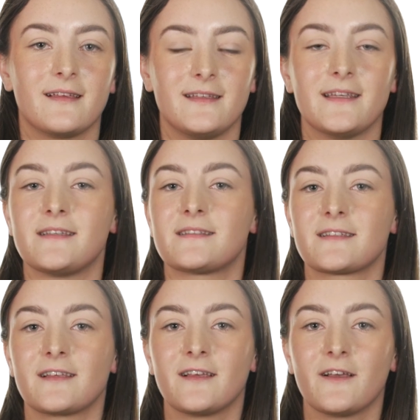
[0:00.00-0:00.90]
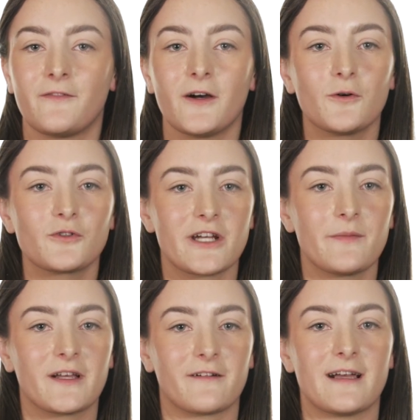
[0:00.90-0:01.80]
Yes. For all
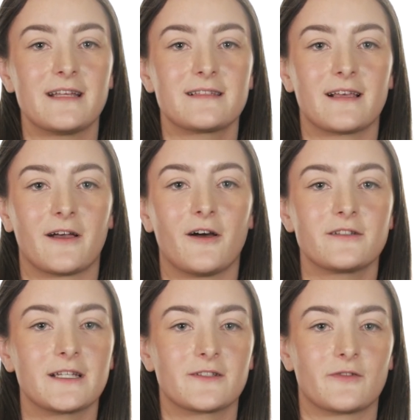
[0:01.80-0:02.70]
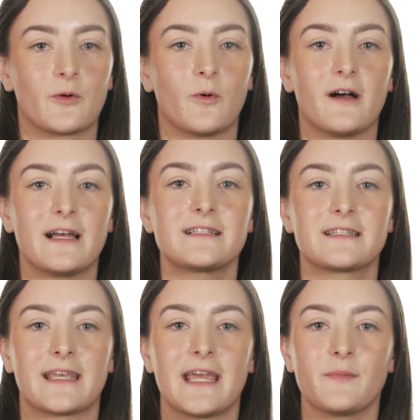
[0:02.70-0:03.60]
treatment grades, a coating is required
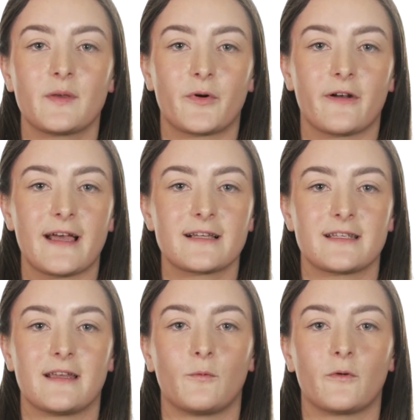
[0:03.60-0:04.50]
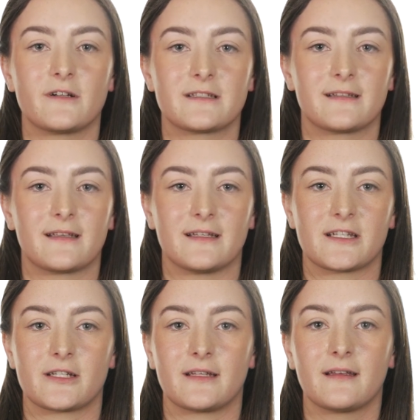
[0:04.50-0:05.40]
to keep the product in a warranted
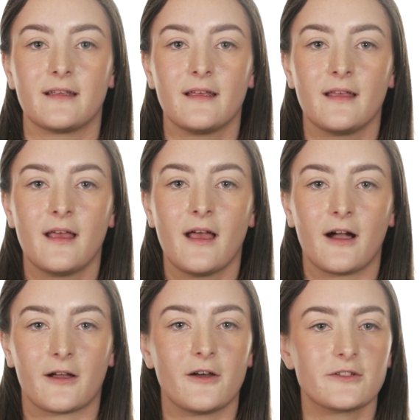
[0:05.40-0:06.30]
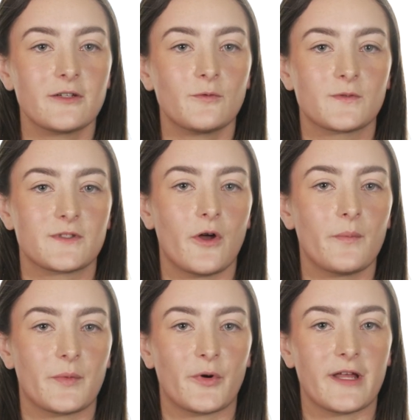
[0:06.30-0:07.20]
condition. A coating will
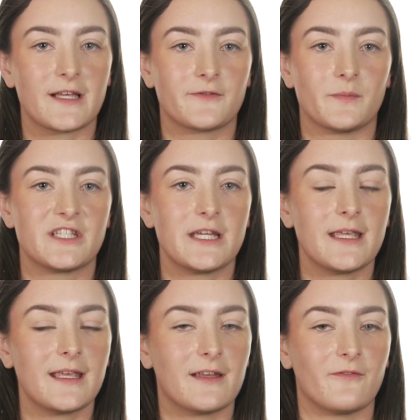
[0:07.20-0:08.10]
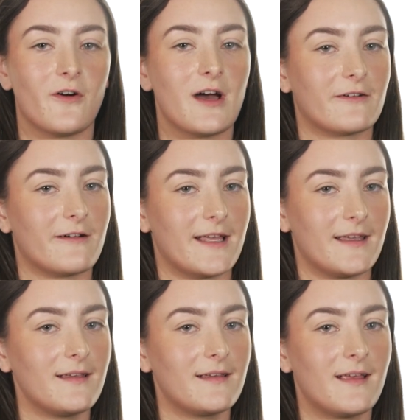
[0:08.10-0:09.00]
stop the product from checking and fine
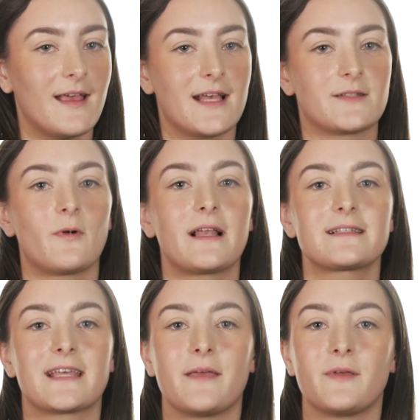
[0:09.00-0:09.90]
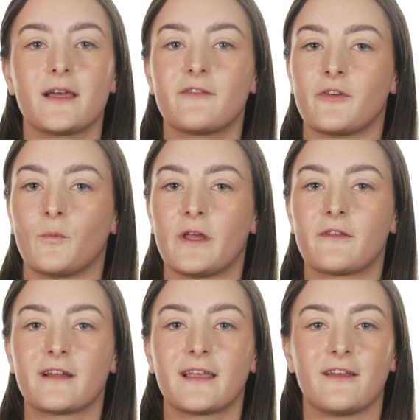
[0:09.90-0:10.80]
cracking, as well as keeping it from
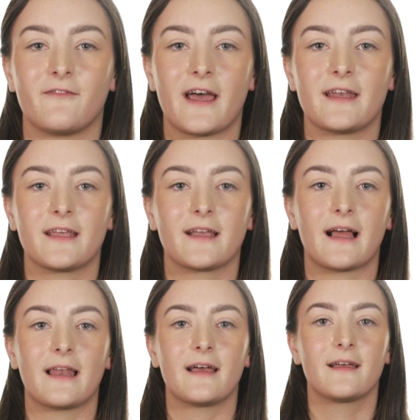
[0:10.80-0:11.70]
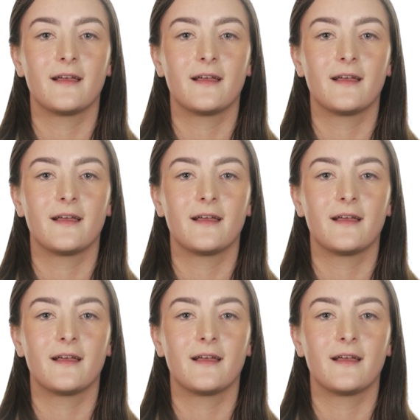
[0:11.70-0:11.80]
weathering and fading in colour.